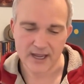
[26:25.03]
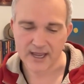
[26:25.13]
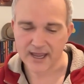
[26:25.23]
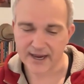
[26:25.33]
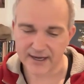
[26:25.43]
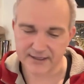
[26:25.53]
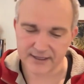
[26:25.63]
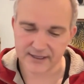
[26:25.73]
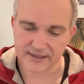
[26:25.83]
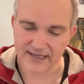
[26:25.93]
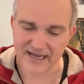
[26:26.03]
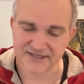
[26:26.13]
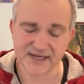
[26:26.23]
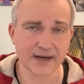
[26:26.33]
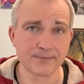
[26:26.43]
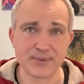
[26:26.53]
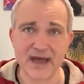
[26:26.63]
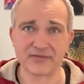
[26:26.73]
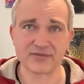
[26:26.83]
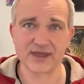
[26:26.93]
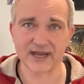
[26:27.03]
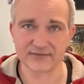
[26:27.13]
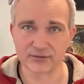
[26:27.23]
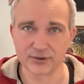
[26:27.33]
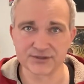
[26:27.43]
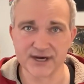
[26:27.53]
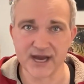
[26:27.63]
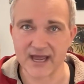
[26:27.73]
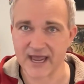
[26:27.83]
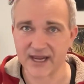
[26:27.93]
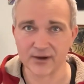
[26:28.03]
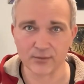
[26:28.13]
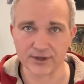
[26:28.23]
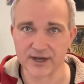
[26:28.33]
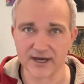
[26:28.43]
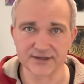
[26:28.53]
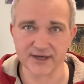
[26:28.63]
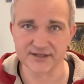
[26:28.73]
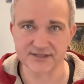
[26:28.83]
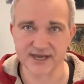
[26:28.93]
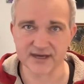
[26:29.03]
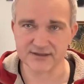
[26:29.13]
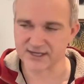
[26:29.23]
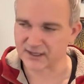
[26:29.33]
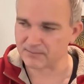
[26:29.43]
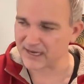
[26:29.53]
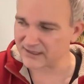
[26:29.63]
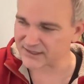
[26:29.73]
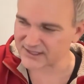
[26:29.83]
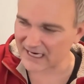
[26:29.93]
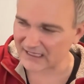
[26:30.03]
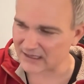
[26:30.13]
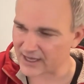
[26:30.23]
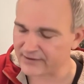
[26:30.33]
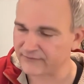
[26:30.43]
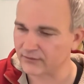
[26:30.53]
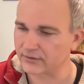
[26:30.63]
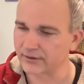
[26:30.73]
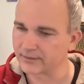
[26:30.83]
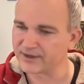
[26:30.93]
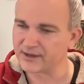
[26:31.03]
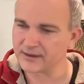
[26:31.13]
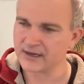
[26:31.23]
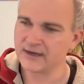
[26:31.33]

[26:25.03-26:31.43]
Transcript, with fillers: And that's not a bad thing. I've learned to not hate it when God does that. It's like being sidelined for a little bit.